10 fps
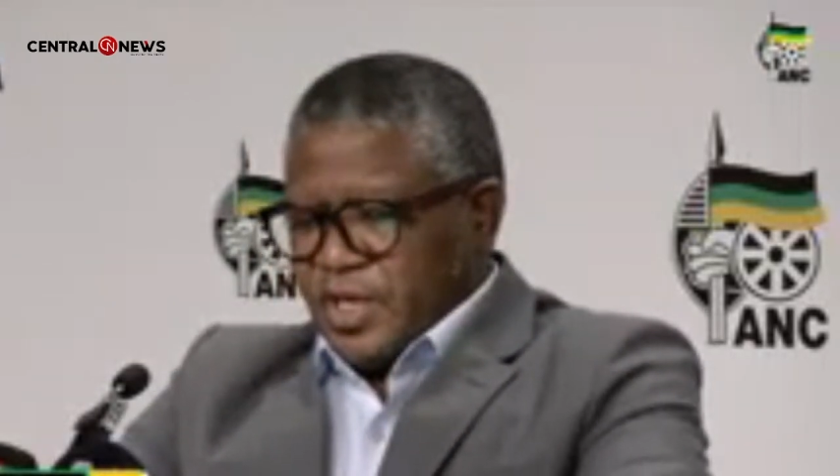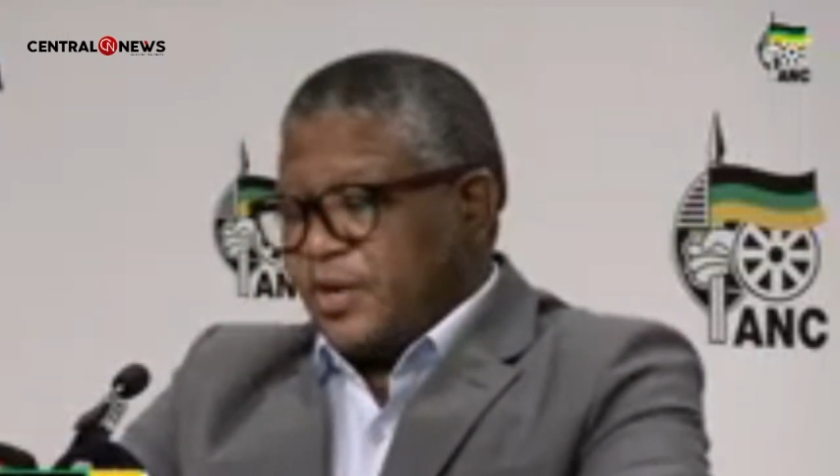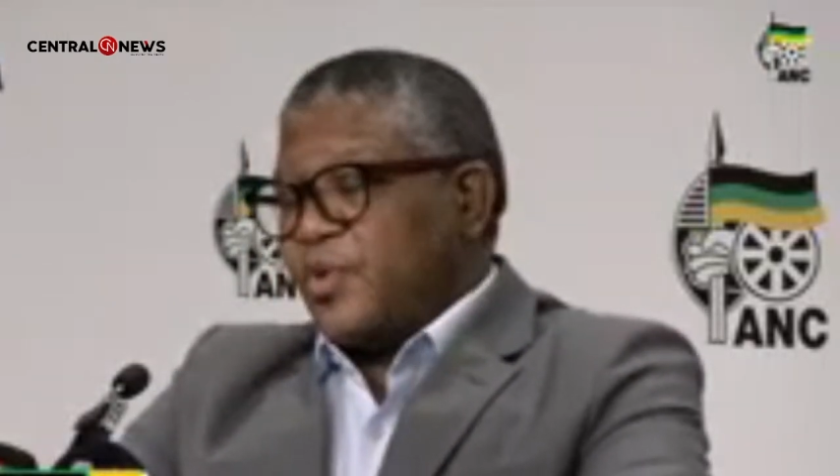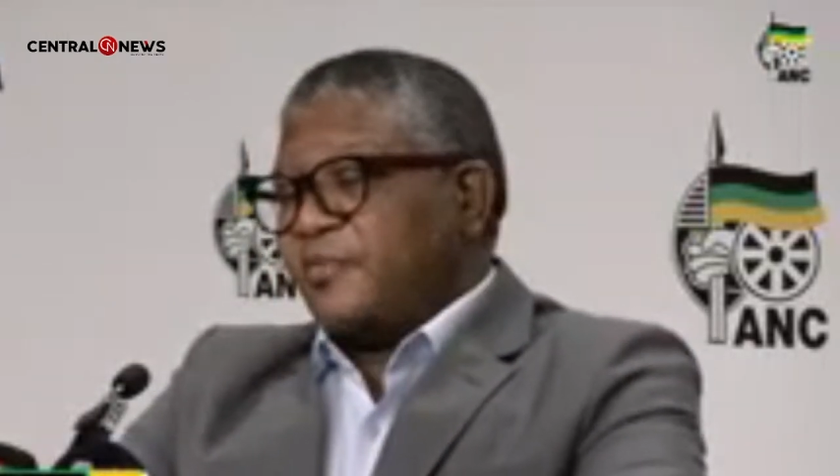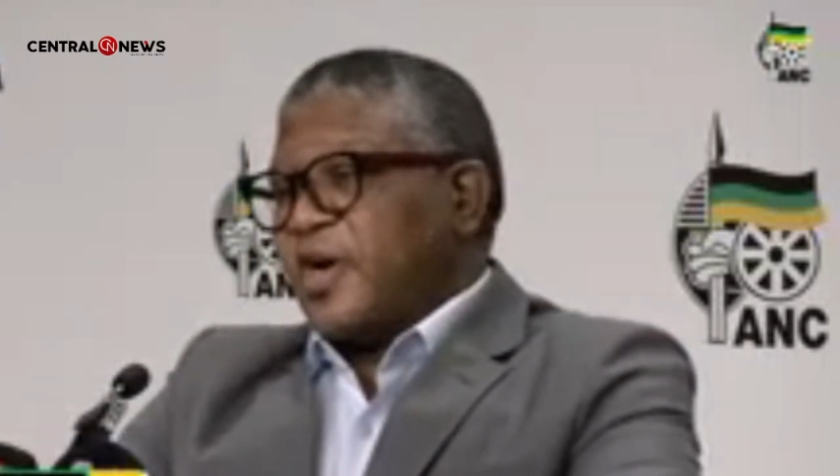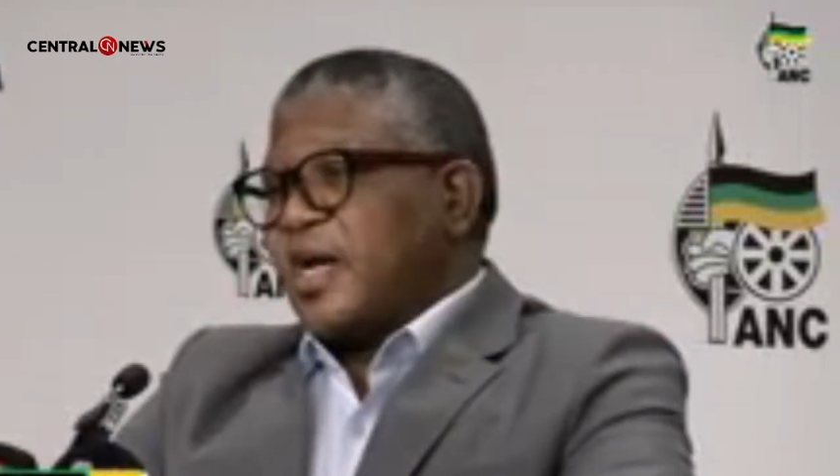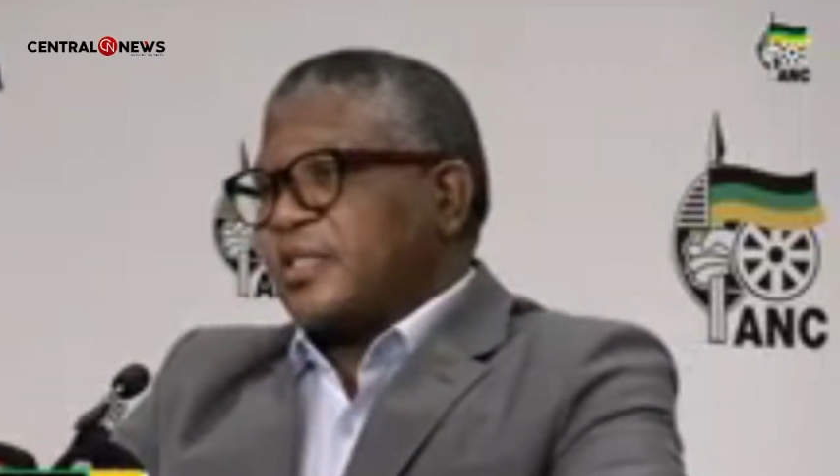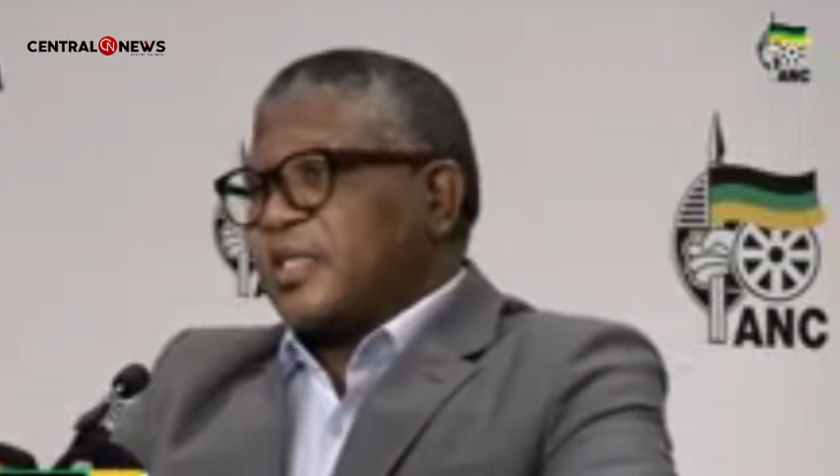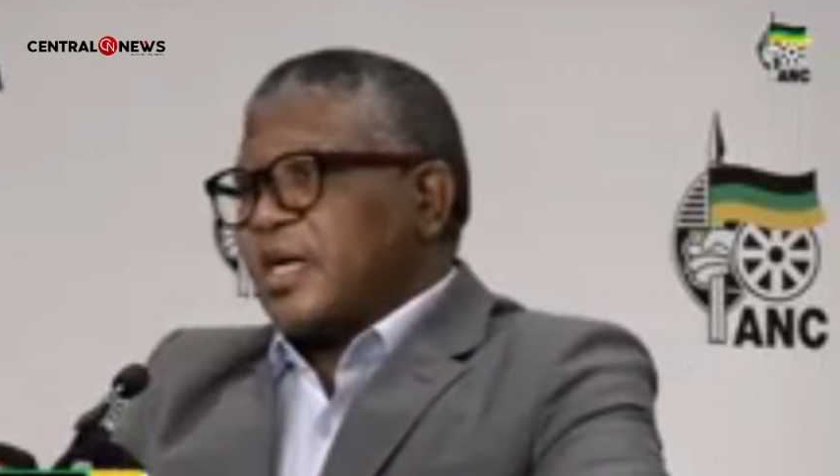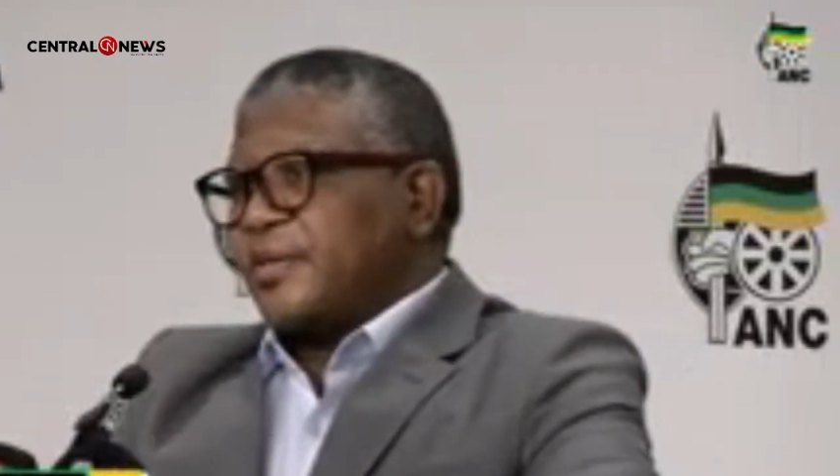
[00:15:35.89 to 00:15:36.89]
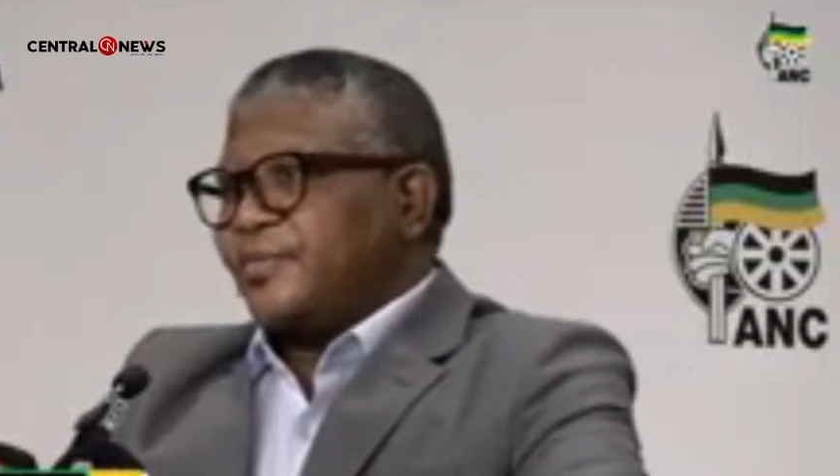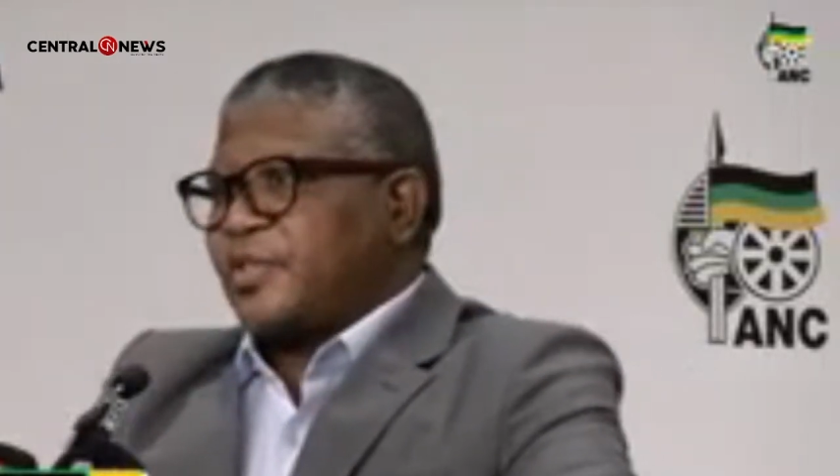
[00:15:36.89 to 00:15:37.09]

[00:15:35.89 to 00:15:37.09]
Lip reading: And we've had